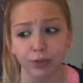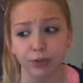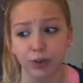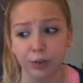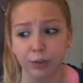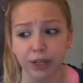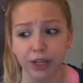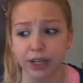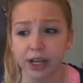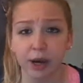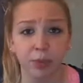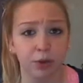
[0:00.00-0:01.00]

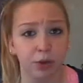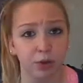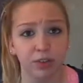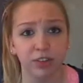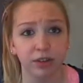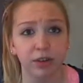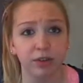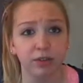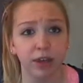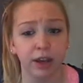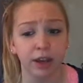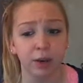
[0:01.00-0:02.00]
verbally abusive,
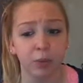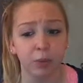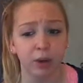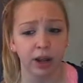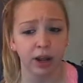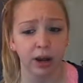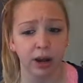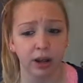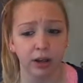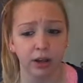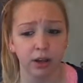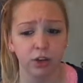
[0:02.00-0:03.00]
and then when
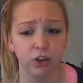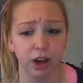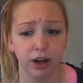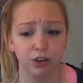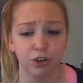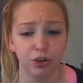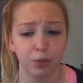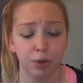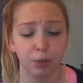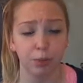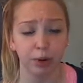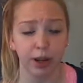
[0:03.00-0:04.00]
I tried to
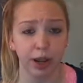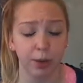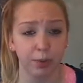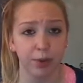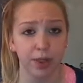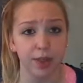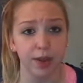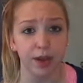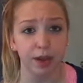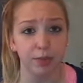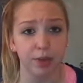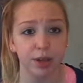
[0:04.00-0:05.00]
break up with
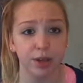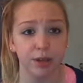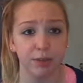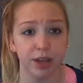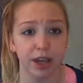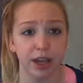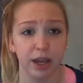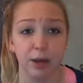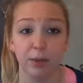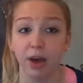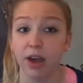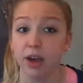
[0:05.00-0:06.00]
him, he
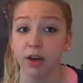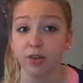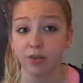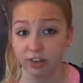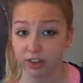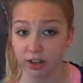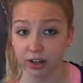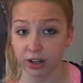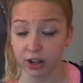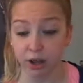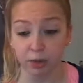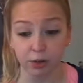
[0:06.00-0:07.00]
became
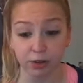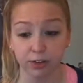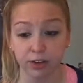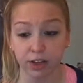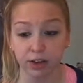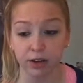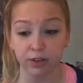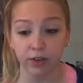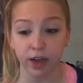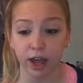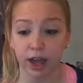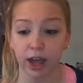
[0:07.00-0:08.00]
physically abusive,
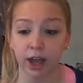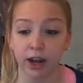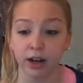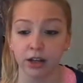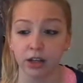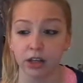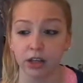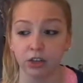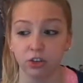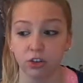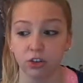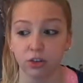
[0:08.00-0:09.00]
and he
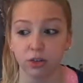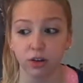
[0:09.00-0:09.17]
just